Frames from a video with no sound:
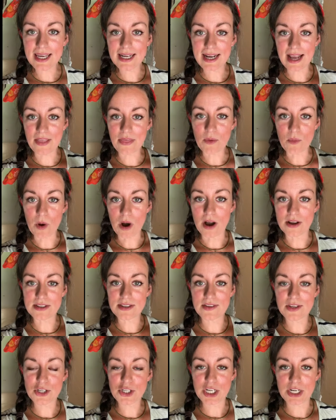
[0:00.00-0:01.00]
down the walls and
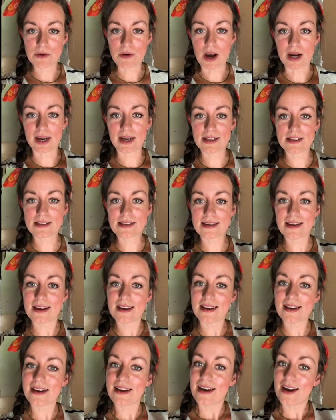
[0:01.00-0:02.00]
the sheetrock, it's
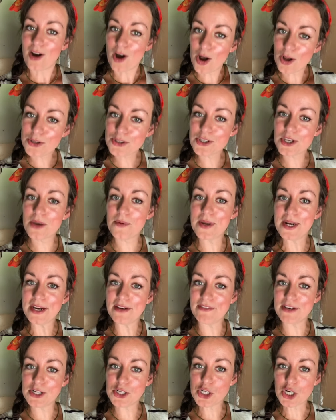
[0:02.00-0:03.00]
also an
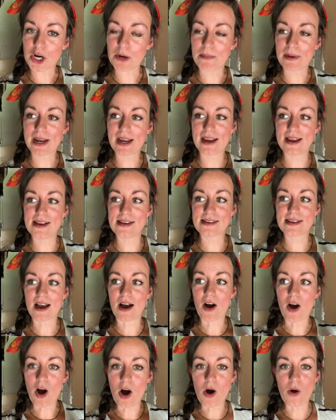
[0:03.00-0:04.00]
adventure because
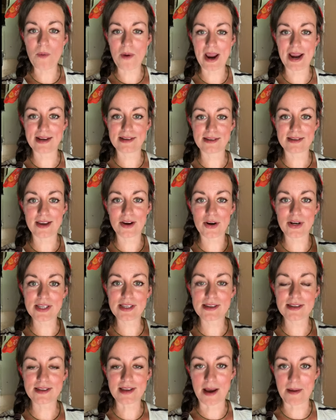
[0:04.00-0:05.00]
always there is
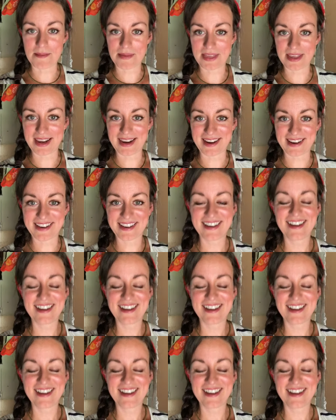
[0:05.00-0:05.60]
something